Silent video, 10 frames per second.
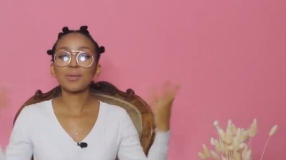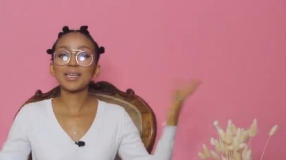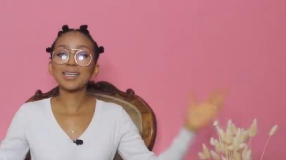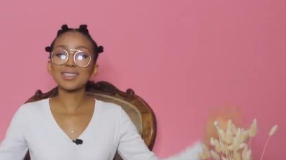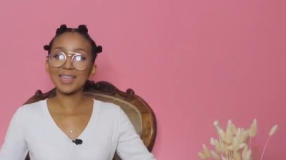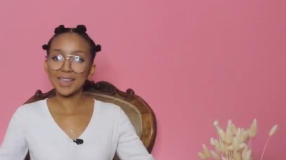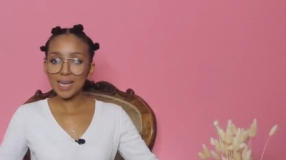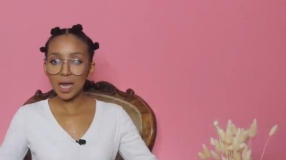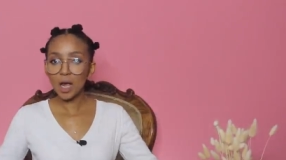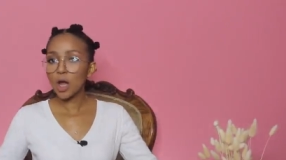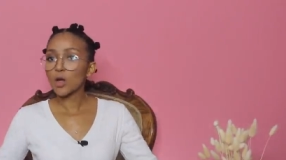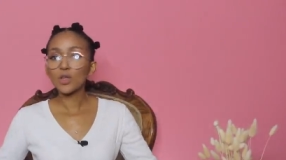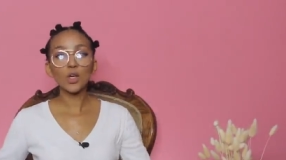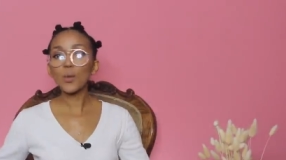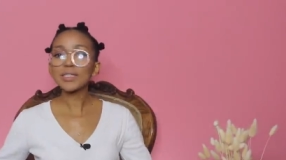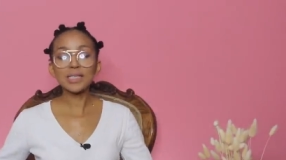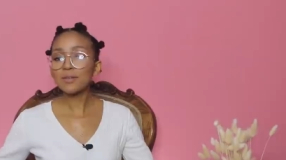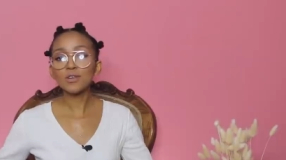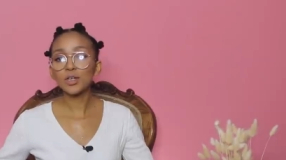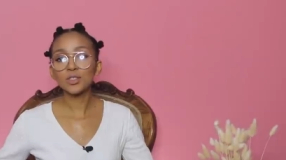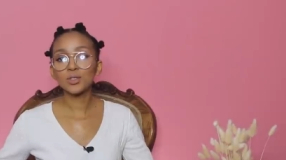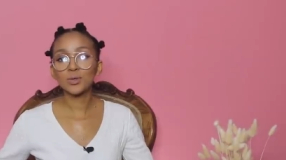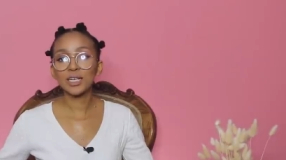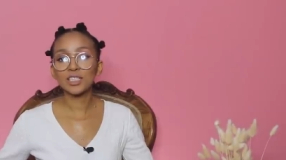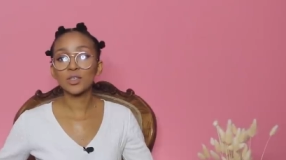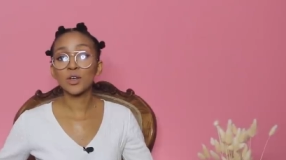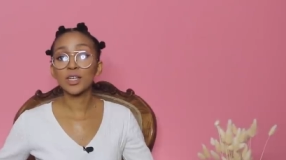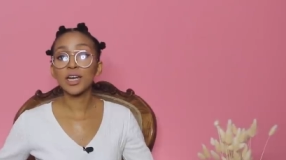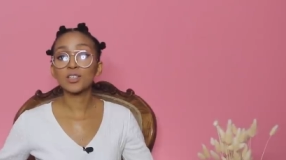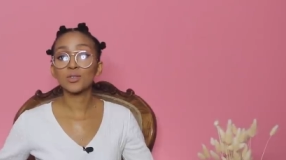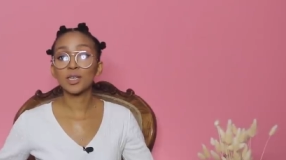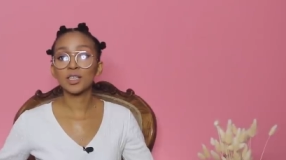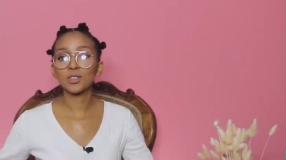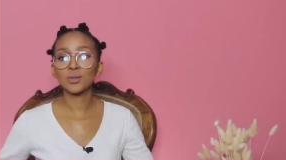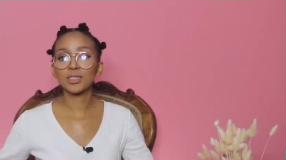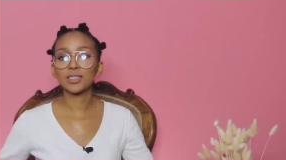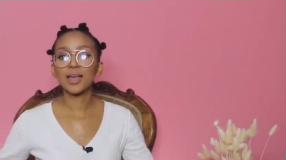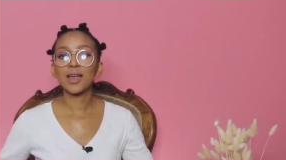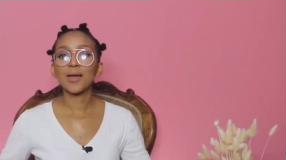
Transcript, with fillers: But here's the thing no one's ever going to do it as good as you can do it.